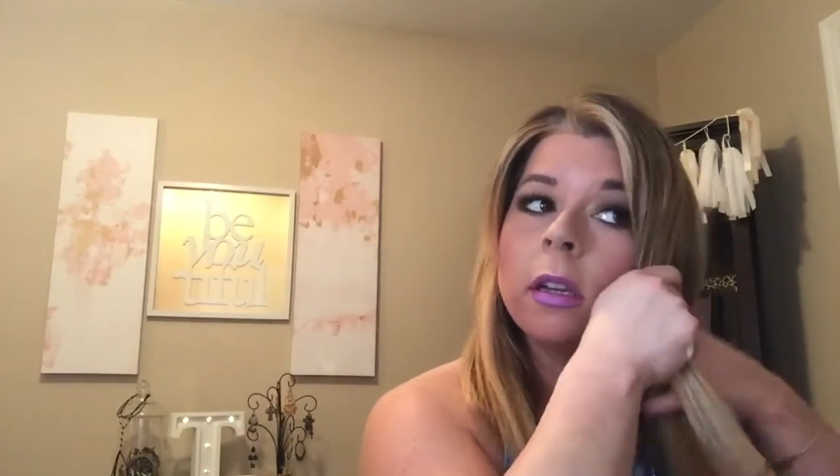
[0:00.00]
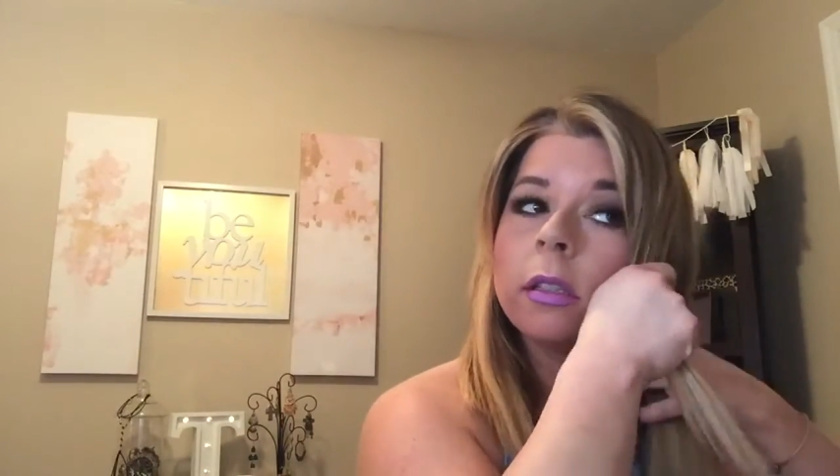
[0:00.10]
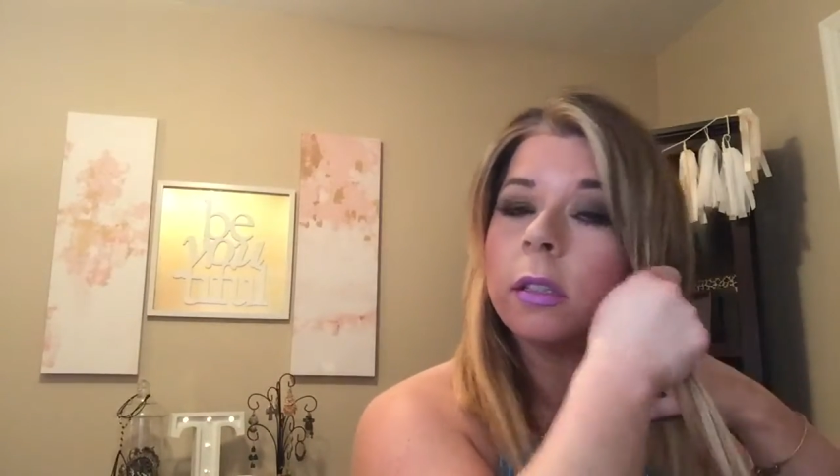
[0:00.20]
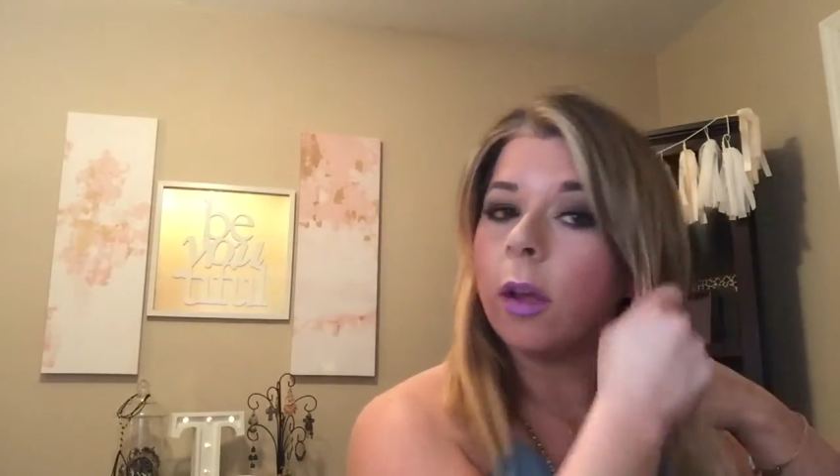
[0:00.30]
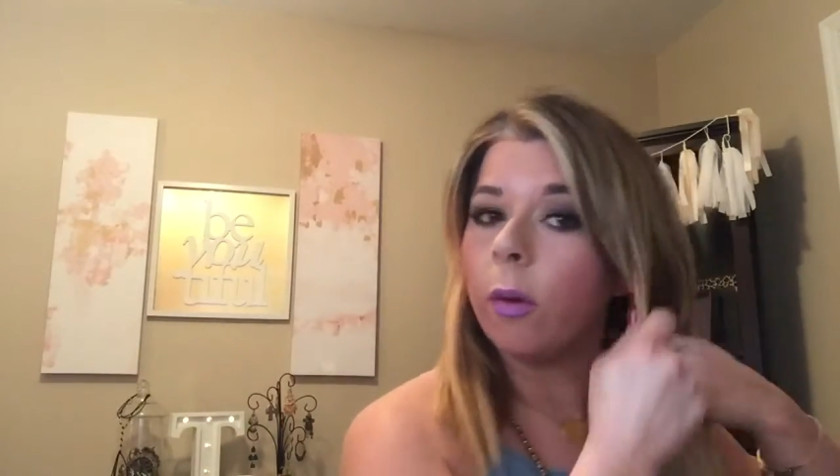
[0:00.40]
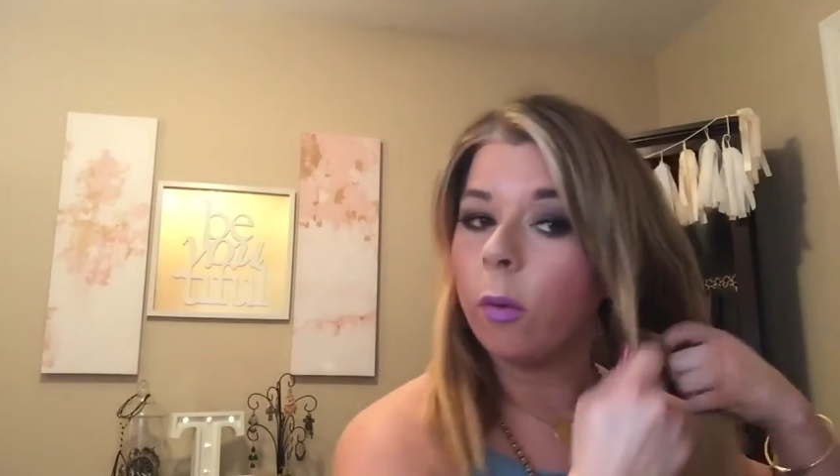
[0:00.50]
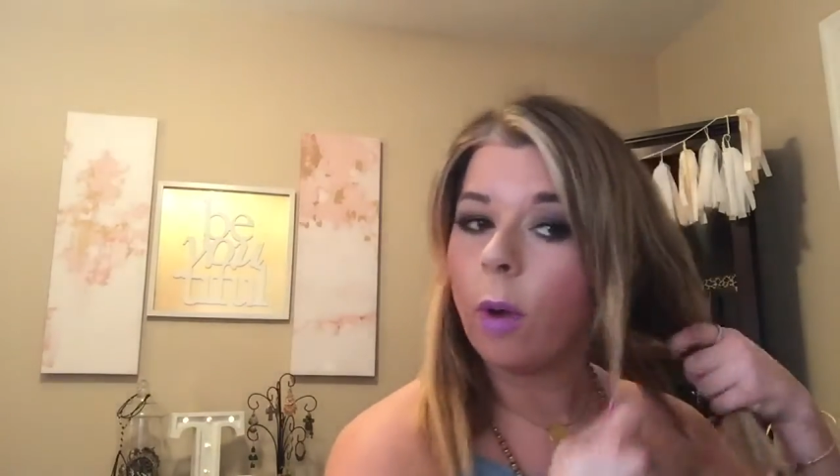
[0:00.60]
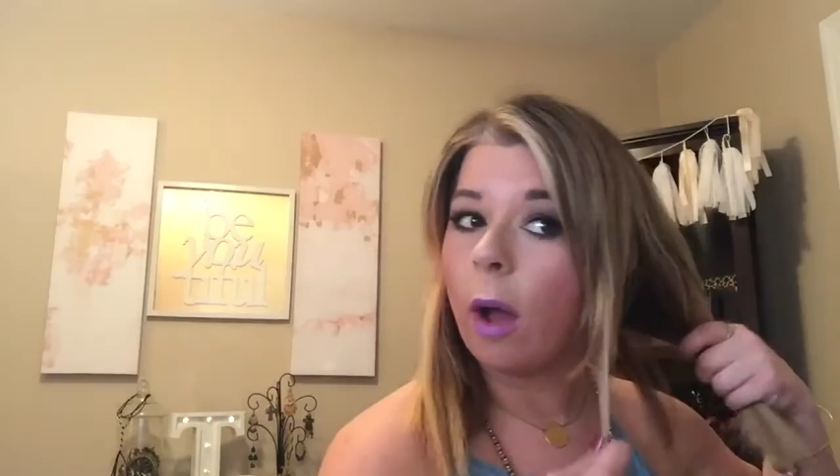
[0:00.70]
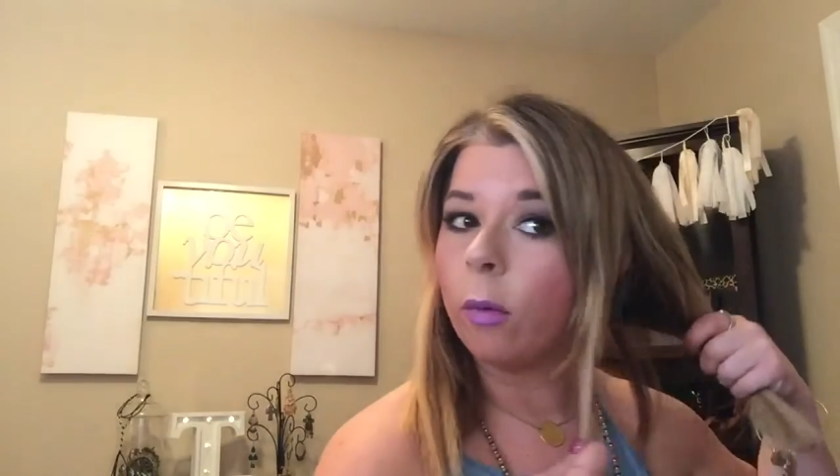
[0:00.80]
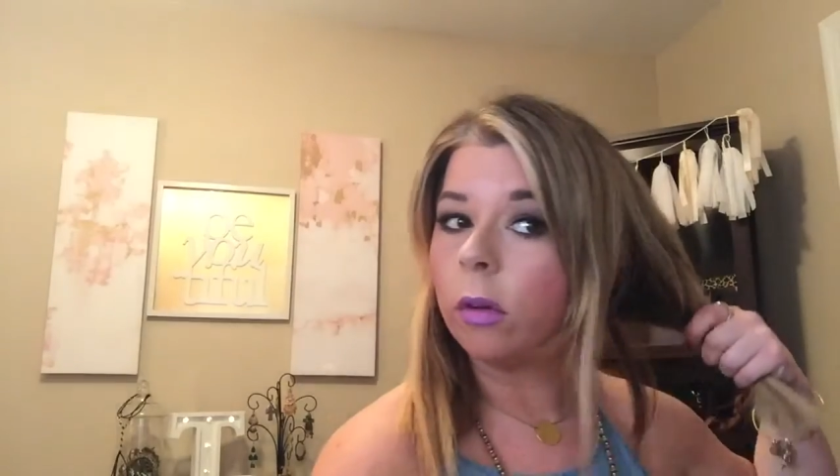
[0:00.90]
So
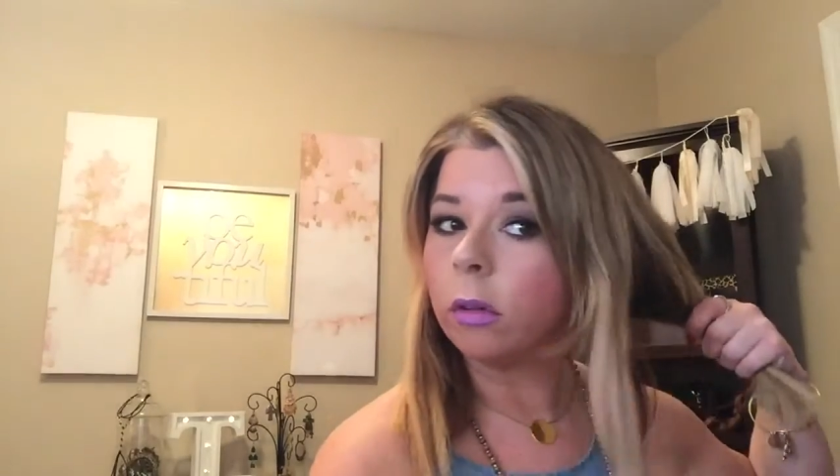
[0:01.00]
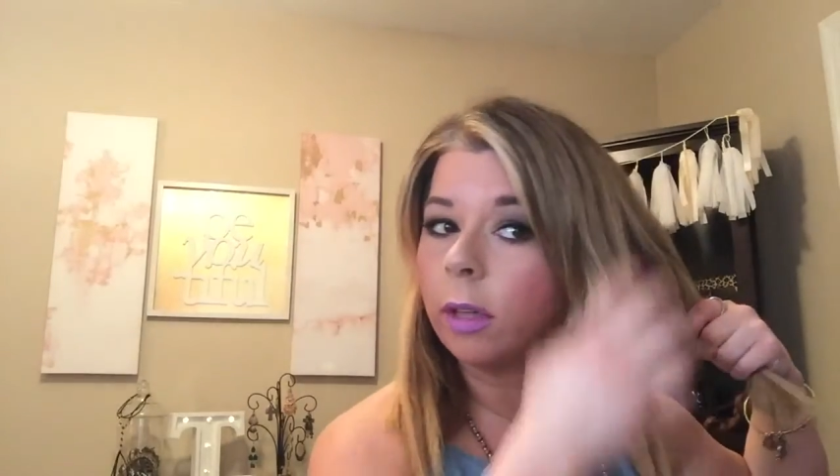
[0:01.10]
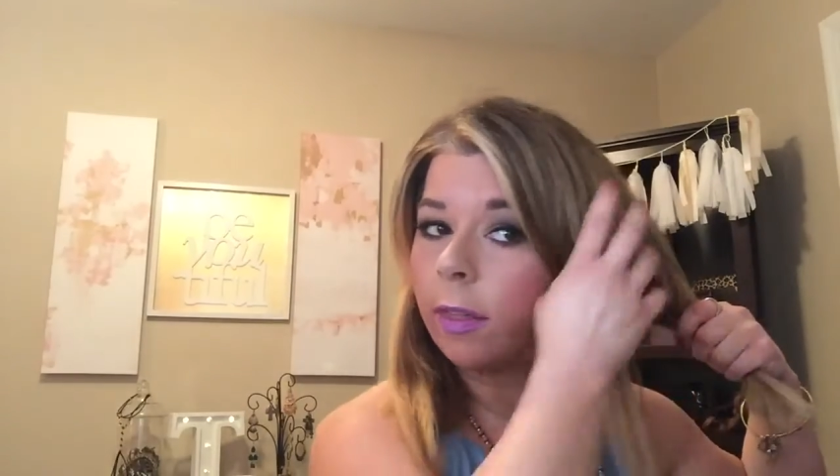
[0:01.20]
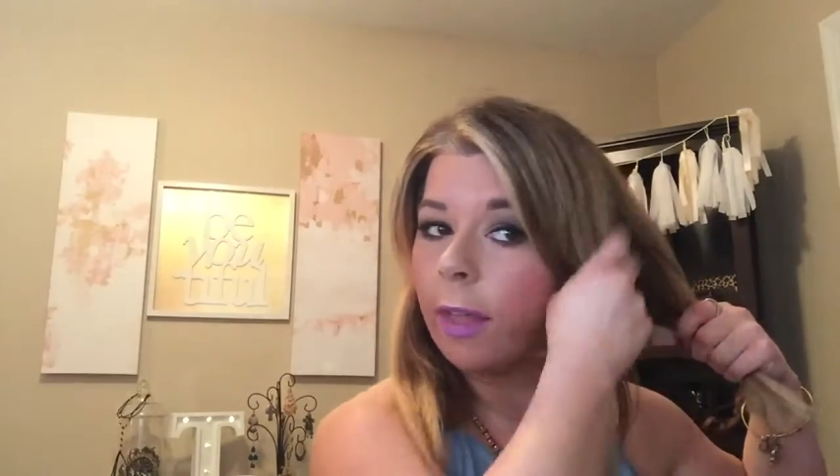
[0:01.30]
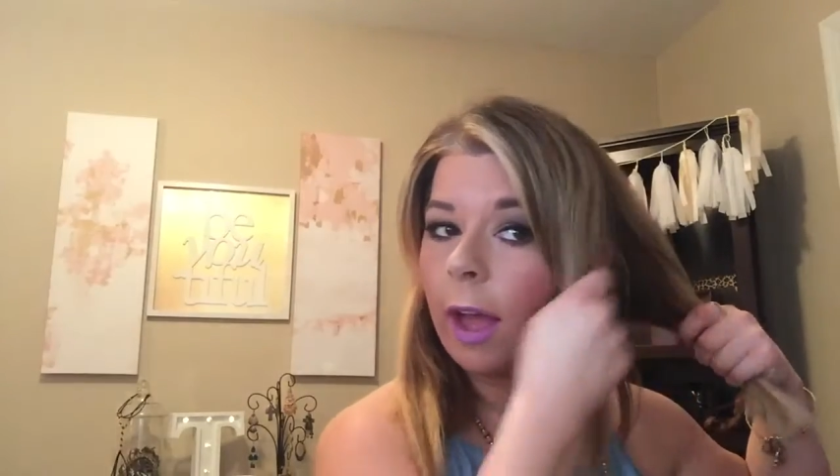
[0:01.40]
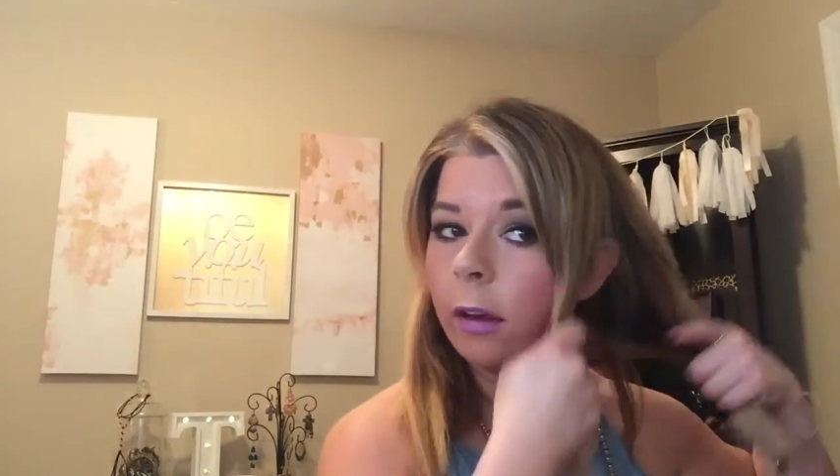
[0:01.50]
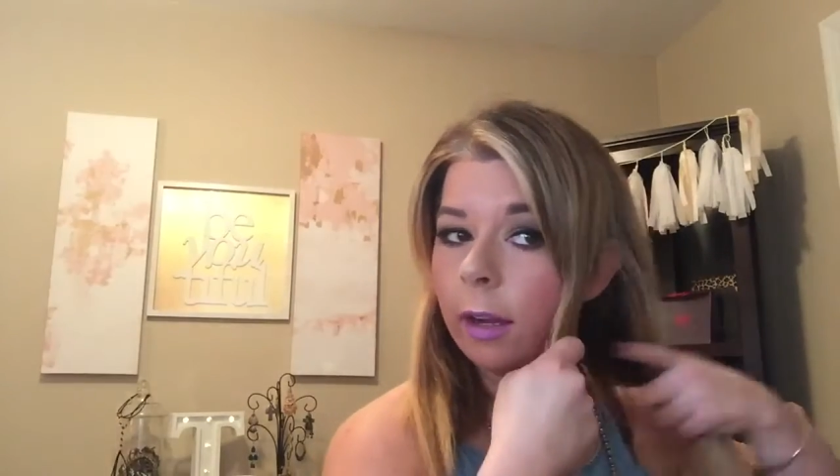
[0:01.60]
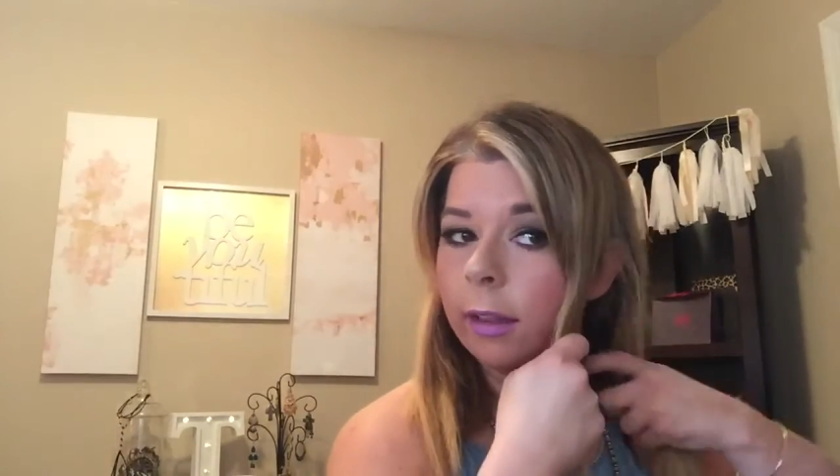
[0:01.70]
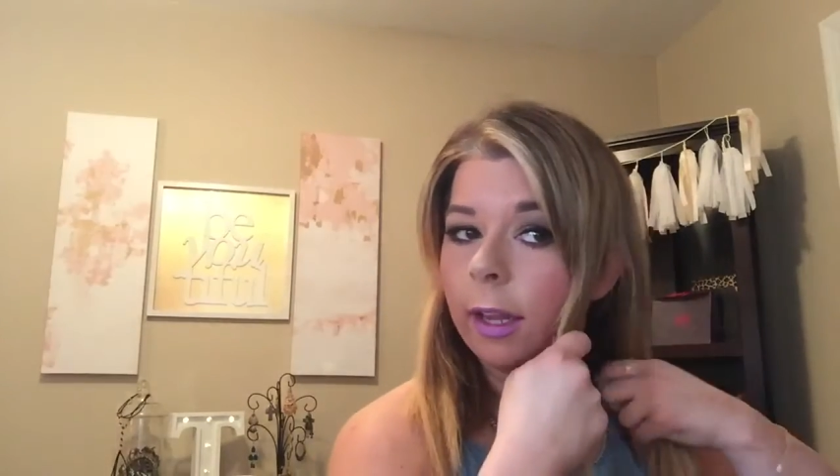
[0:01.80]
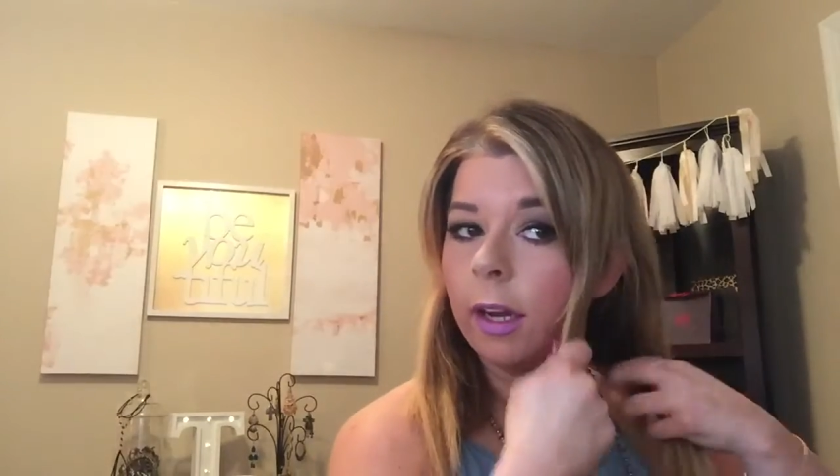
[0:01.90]
I will get that
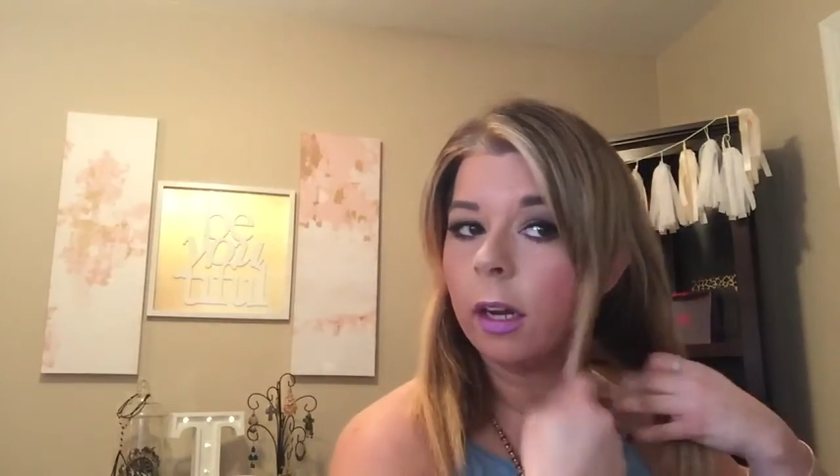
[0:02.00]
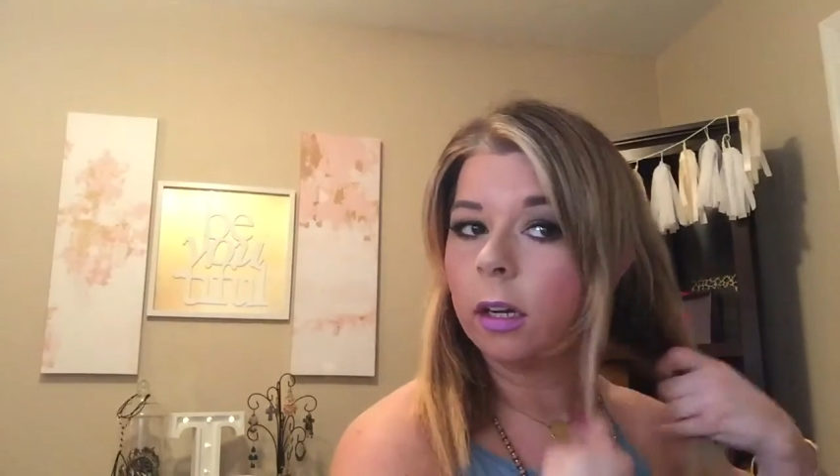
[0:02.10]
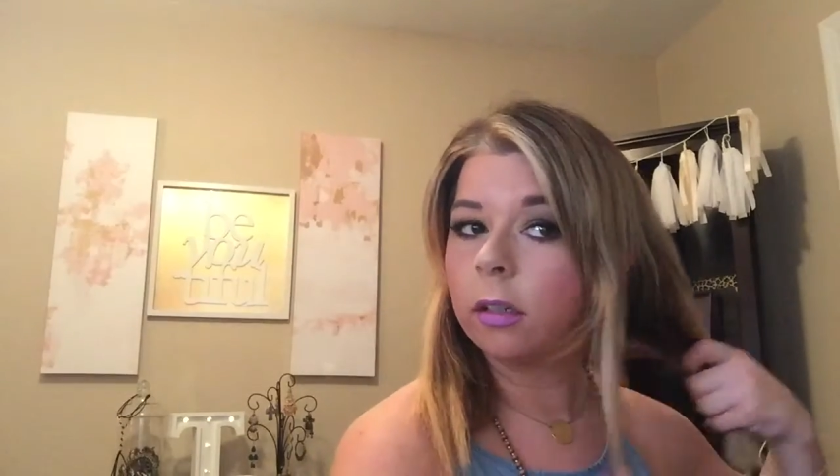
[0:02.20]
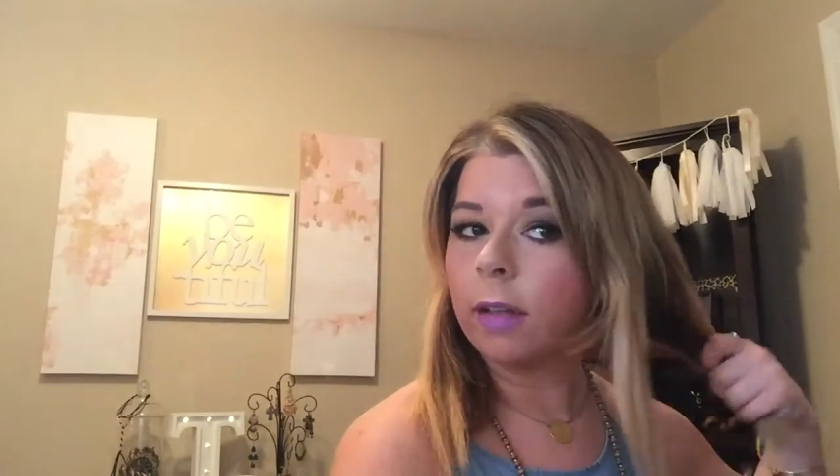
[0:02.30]
right there,